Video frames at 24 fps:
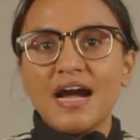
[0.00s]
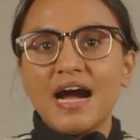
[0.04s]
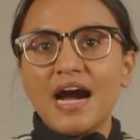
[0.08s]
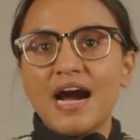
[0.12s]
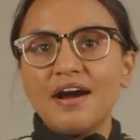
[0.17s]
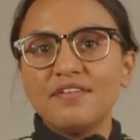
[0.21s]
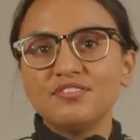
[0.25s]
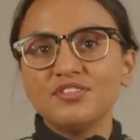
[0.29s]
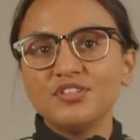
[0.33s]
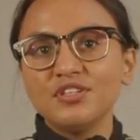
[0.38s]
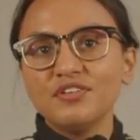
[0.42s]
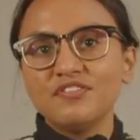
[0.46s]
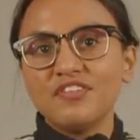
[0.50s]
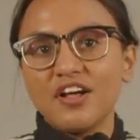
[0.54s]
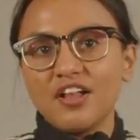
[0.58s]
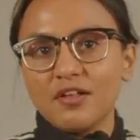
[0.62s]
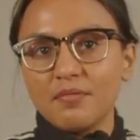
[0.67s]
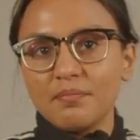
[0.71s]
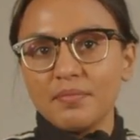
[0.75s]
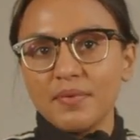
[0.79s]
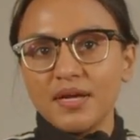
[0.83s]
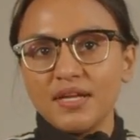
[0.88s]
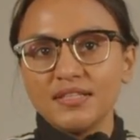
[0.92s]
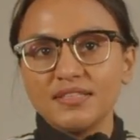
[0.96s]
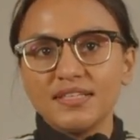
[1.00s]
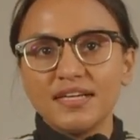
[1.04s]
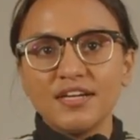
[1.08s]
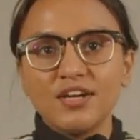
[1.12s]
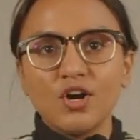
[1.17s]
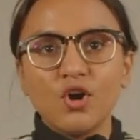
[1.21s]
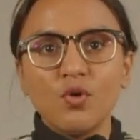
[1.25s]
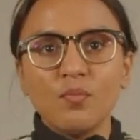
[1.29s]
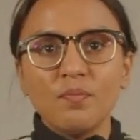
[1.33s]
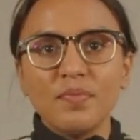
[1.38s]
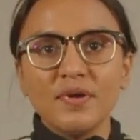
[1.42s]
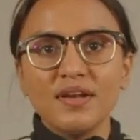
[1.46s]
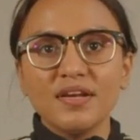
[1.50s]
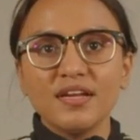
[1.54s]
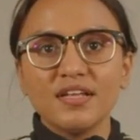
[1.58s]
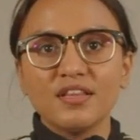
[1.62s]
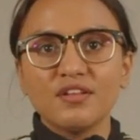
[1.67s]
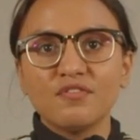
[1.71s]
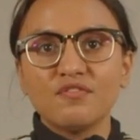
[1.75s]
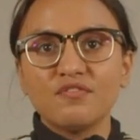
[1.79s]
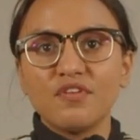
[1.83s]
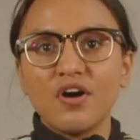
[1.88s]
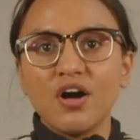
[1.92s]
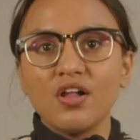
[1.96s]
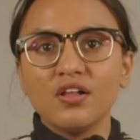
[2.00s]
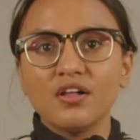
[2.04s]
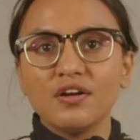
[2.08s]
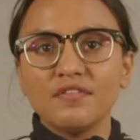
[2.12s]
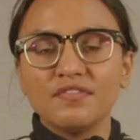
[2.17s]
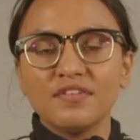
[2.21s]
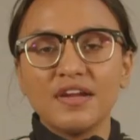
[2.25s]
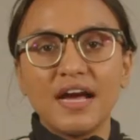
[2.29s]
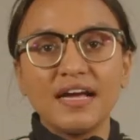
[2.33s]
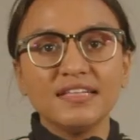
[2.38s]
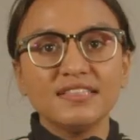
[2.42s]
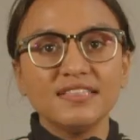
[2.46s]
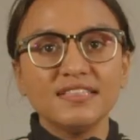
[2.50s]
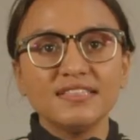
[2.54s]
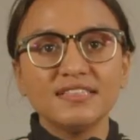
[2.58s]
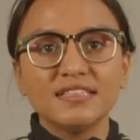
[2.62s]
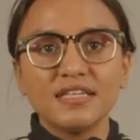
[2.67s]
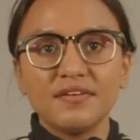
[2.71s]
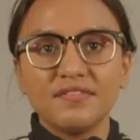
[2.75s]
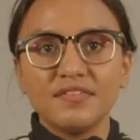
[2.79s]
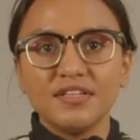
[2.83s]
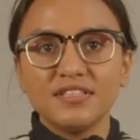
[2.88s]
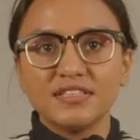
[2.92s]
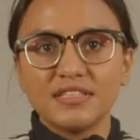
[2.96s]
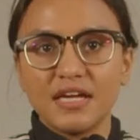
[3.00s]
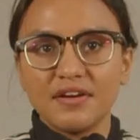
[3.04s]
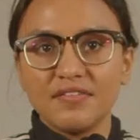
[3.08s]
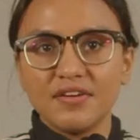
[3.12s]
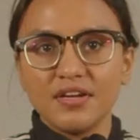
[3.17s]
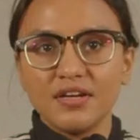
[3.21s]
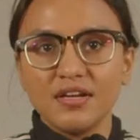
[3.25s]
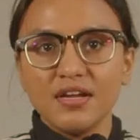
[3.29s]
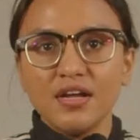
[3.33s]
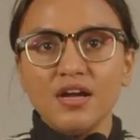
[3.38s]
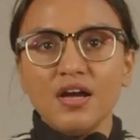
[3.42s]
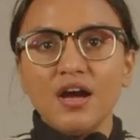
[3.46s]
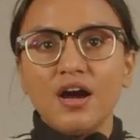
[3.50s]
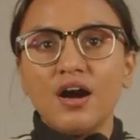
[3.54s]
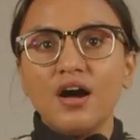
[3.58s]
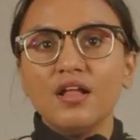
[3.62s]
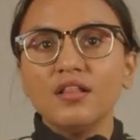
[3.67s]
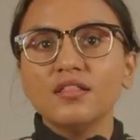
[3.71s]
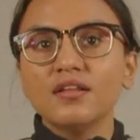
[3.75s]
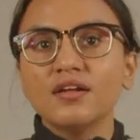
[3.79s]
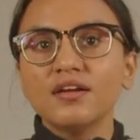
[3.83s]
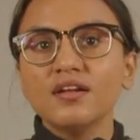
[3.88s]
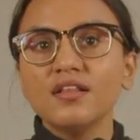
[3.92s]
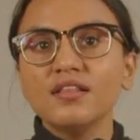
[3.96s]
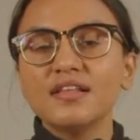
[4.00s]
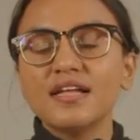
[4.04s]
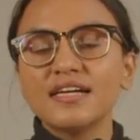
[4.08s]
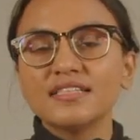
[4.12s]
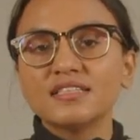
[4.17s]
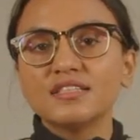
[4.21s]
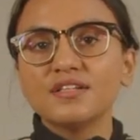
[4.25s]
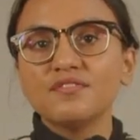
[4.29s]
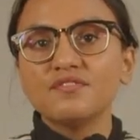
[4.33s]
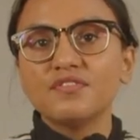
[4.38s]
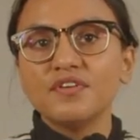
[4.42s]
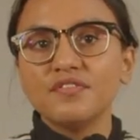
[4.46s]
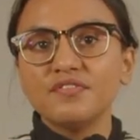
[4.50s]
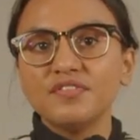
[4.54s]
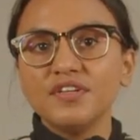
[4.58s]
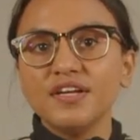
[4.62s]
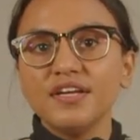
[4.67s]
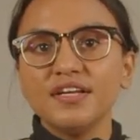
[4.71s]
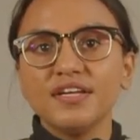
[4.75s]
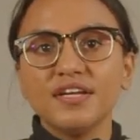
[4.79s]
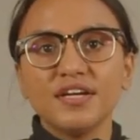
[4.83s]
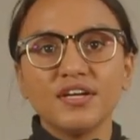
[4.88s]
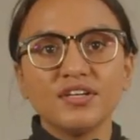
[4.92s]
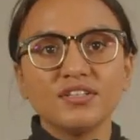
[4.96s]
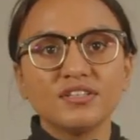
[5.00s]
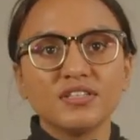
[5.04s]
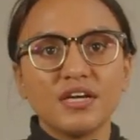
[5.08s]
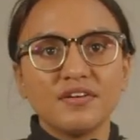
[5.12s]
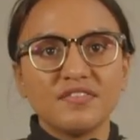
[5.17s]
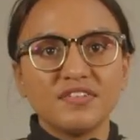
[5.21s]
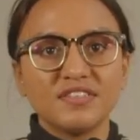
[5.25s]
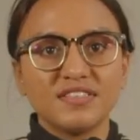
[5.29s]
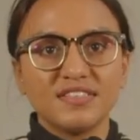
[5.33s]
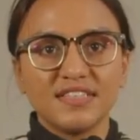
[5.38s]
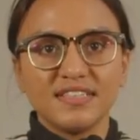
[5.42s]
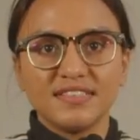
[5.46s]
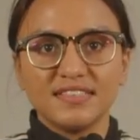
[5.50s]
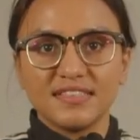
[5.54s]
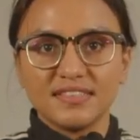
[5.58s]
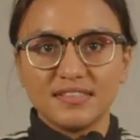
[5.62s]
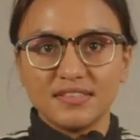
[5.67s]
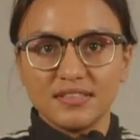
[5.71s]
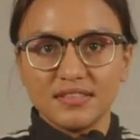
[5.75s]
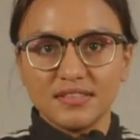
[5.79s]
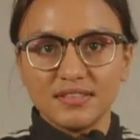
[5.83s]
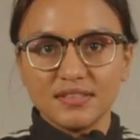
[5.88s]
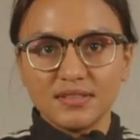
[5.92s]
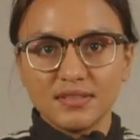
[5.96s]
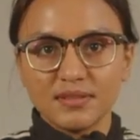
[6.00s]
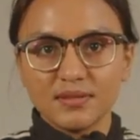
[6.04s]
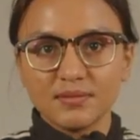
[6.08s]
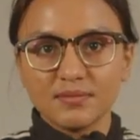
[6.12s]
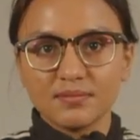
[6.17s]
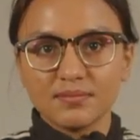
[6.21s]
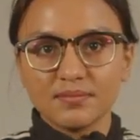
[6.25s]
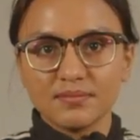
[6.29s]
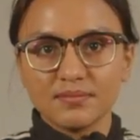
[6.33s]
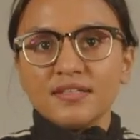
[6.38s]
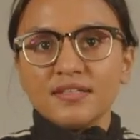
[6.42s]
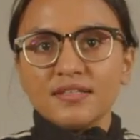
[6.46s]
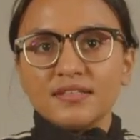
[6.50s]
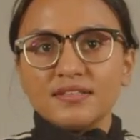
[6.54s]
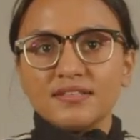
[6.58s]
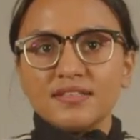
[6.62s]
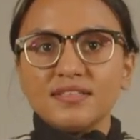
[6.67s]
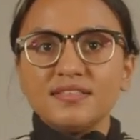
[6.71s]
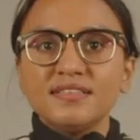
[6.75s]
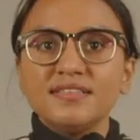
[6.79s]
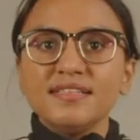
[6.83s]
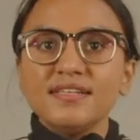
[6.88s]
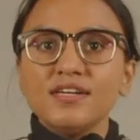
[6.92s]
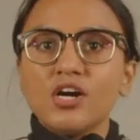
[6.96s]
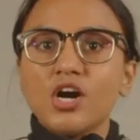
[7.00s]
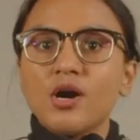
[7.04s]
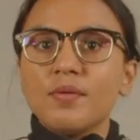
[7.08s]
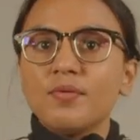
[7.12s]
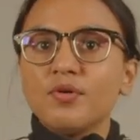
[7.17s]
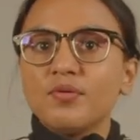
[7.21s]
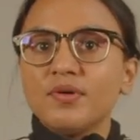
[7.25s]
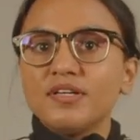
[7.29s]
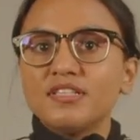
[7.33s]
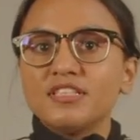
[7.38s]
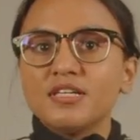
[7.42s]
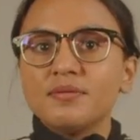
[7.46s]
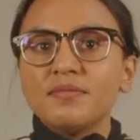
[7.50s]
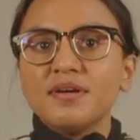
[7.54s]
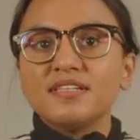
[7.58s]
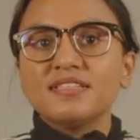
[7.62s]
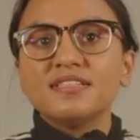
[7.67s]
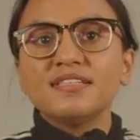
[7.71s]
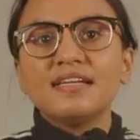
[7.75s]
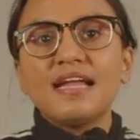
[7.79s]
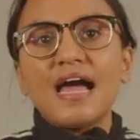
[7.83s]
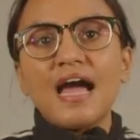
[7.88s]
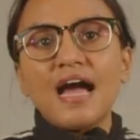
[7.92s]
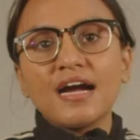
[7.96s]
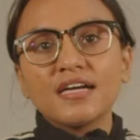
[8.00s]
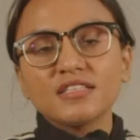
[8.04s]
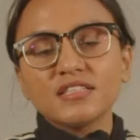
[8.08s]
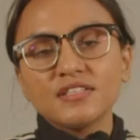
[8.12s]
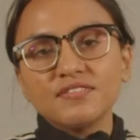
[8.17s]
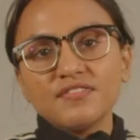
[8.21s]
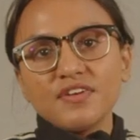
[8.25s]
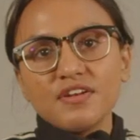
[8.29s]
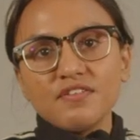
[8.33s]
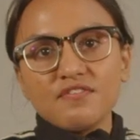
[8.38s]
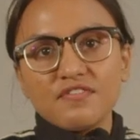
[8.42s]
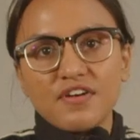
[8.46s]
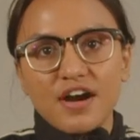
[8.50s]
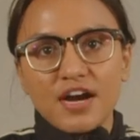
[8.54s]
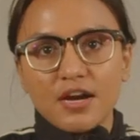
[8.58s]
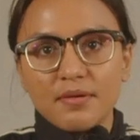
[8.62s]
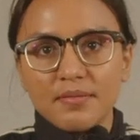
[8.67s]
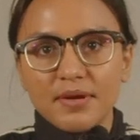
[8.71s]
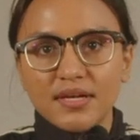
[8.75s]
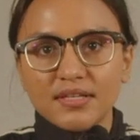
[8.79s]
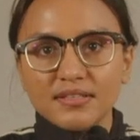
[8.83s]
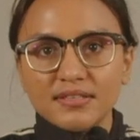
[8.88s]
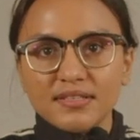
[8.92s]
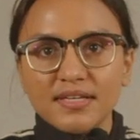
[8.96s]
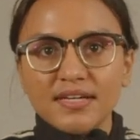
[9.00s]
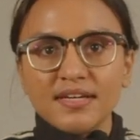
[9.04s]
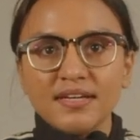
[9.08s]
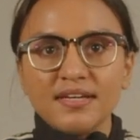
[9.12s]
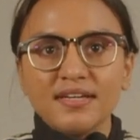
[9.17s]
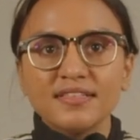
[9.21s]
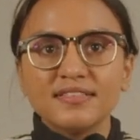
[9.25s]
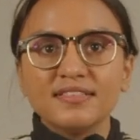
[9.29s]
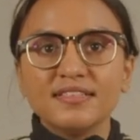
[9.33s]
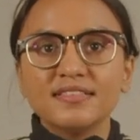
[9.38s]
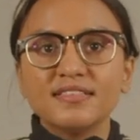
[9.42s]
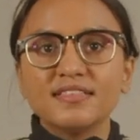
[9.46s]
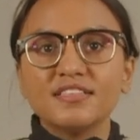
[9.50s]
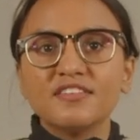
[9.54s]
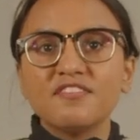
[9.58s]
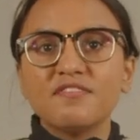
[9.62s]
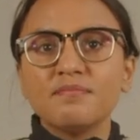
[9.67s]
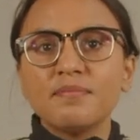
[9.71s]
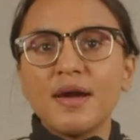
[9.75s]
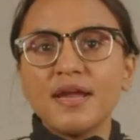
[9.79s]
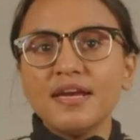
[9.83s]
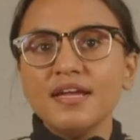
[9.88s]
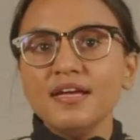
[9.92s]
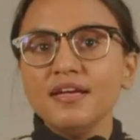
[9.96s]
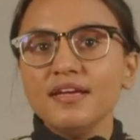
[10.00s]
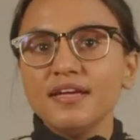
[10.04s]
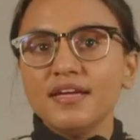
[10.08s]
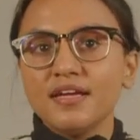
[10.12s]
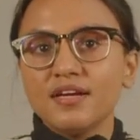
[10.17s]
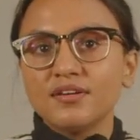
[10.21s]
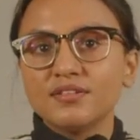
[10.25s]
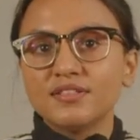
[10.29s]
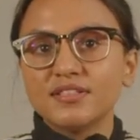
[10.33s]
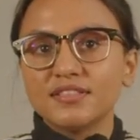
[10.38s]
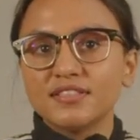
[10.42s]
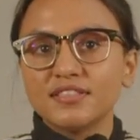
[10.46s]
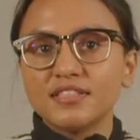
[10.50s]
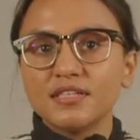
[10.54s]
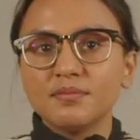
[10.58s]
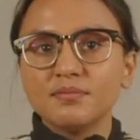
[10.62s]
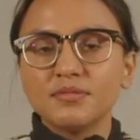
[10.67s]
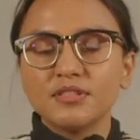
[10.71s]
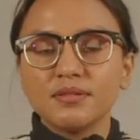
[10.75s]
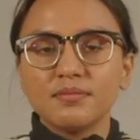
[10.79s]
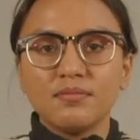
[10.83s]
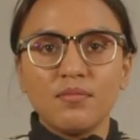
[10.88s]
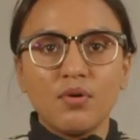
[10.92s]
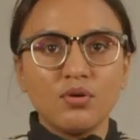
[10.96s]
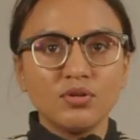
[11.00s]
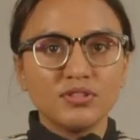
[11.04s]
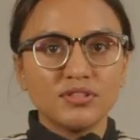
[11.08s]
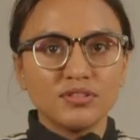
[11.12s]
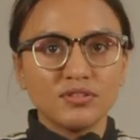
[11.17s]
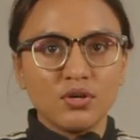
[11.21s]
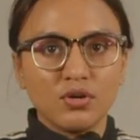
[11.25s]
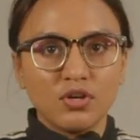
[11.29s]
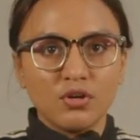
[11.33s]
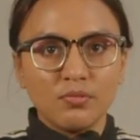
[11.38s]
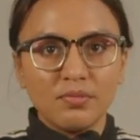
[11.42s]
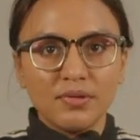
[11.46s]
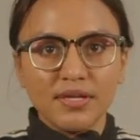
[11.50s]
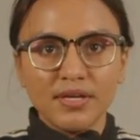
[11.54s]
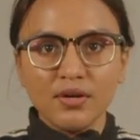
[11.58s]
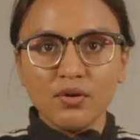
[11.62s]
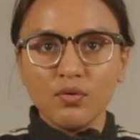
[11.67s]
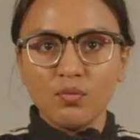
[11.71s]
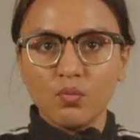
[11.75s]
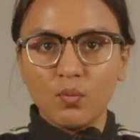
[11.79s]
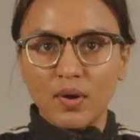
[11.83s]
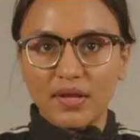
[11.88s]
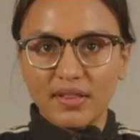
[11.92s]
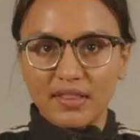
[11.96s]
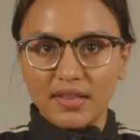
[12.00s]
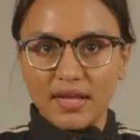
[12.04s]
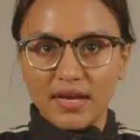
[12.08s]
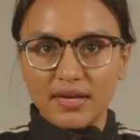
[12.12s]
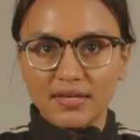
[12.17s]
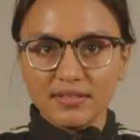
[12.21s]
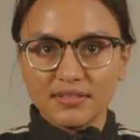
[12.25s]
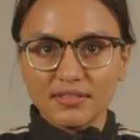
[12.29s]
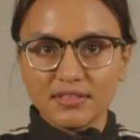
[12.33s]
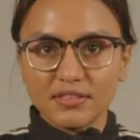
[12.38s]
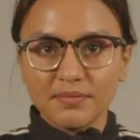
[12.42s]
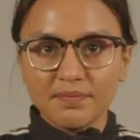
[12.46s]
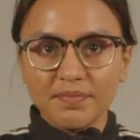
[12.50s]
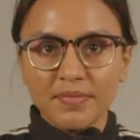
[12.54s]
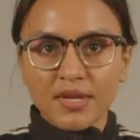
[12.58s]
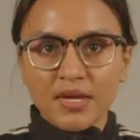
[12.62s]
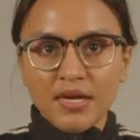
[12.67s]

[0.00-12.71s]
After development, it opened in the fall of 1977, a little less than 50 years of its existence. Since the Arboretum is an active environment and consists of many ecosystems, most notably wetlands.